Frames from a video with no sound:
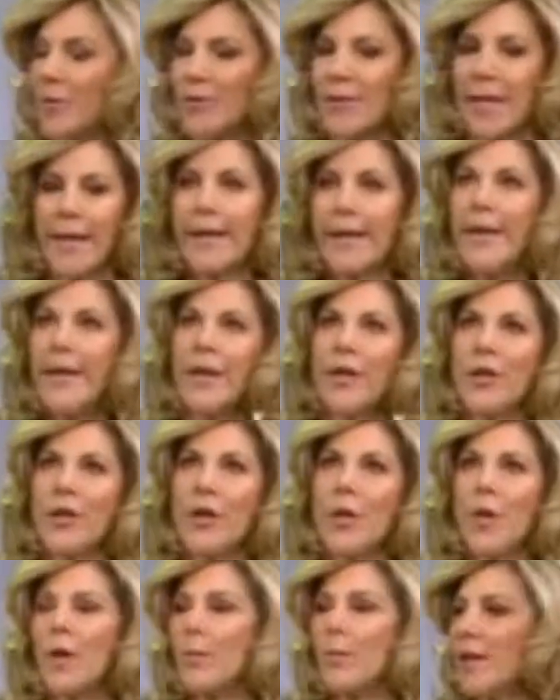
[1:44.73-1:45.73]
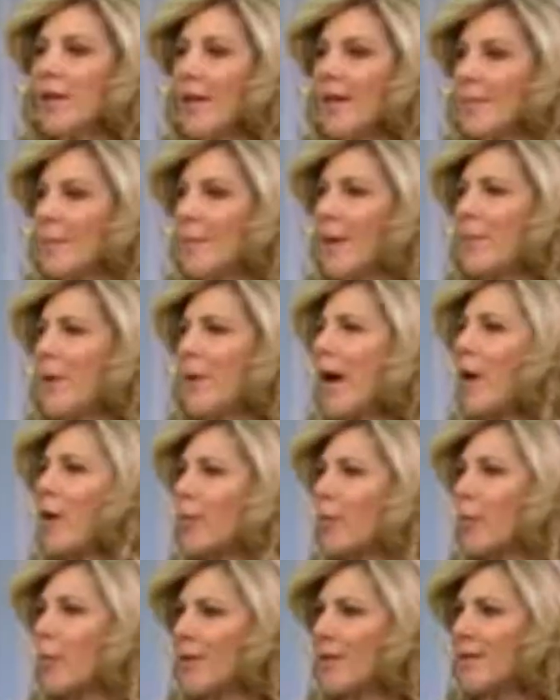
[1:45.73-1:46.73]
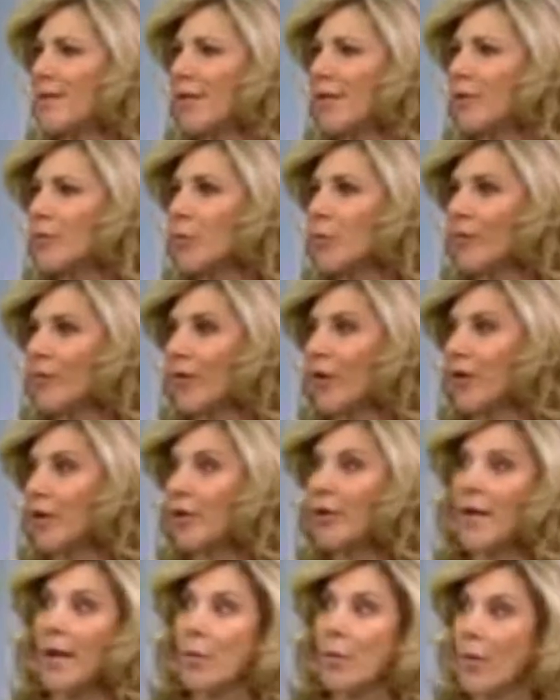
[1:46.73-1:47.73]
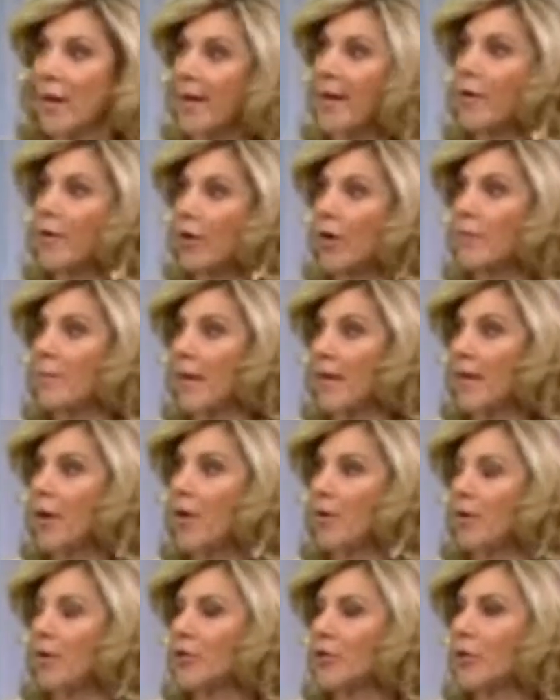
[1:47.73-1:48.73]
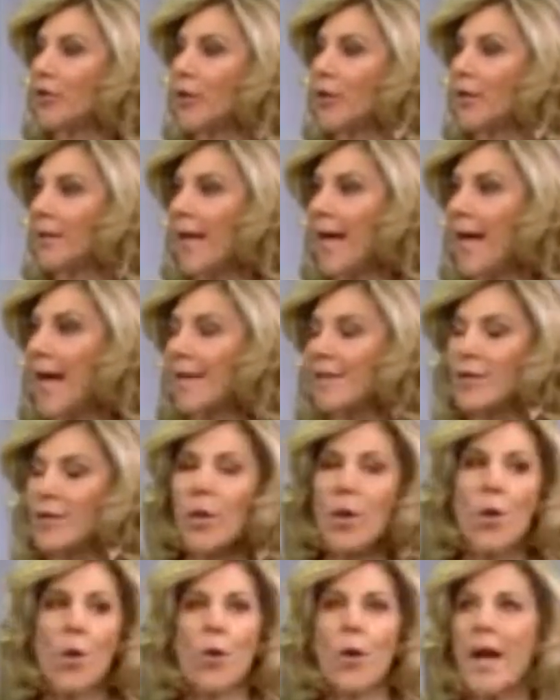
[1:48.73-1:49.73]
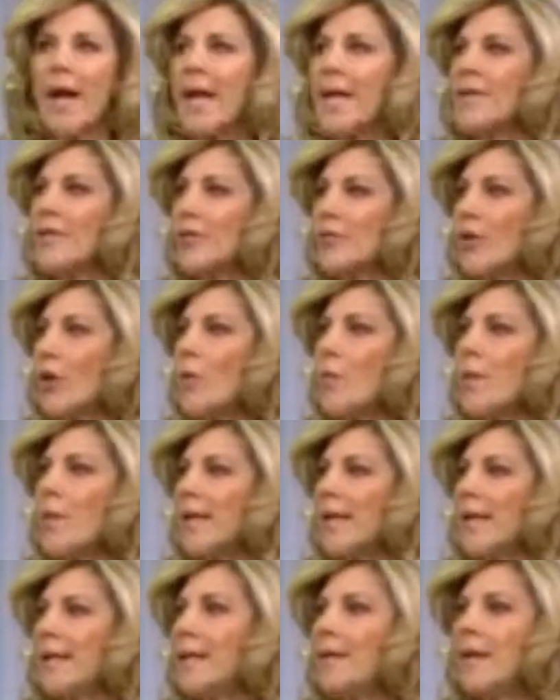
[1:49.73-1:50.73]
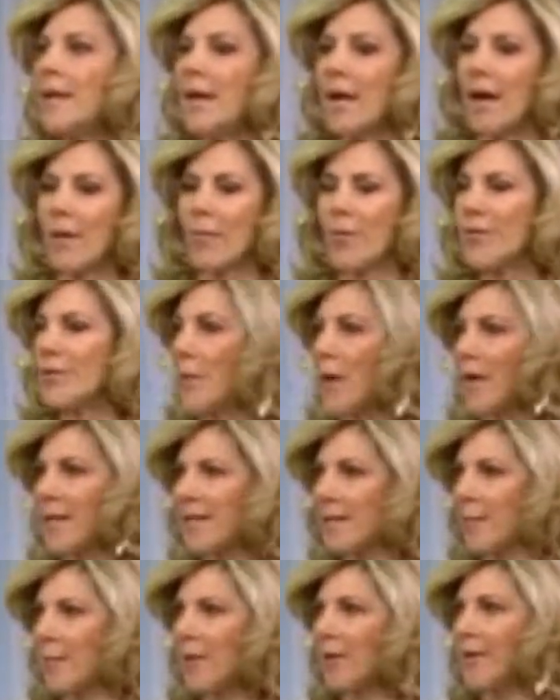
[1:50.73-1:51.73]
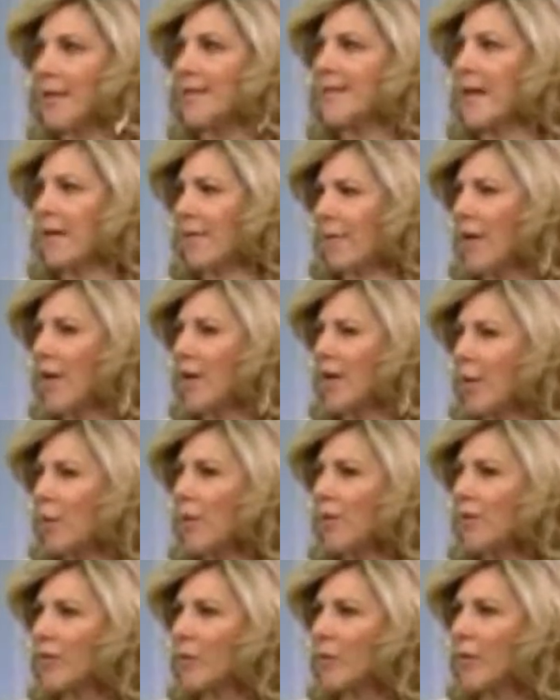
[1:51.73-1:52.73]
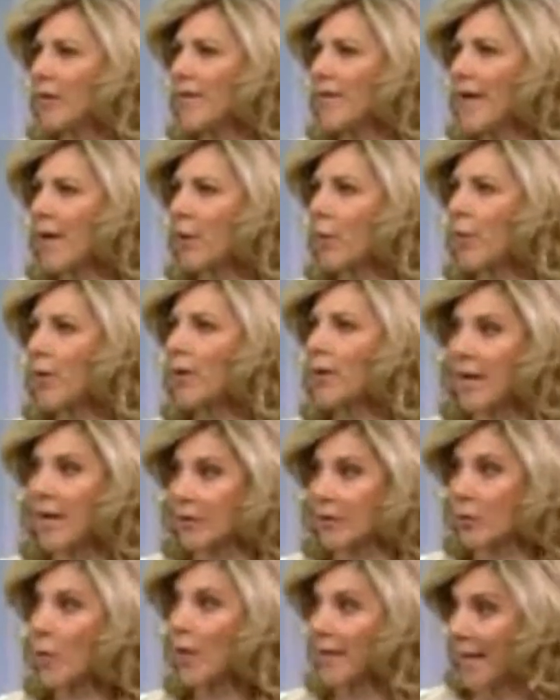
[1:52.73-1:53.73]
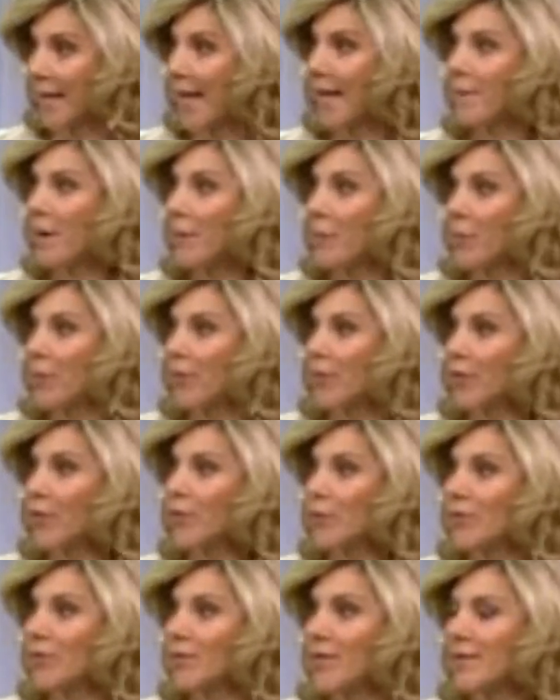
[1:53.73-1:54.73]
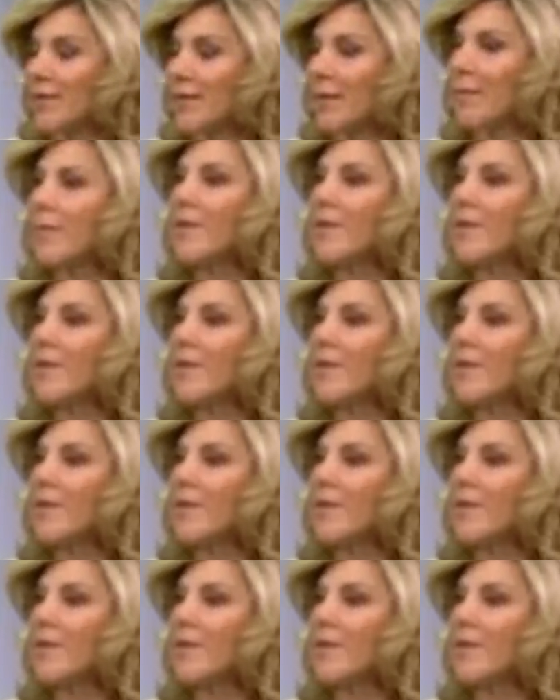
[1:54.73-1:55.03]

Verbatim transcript: like, you know, I realized my PowerPoint skills weren't very good. I went out on my own and took a class. Or I had so many responsibilities and I felt I wasn't really that organized, so I came up with a new system.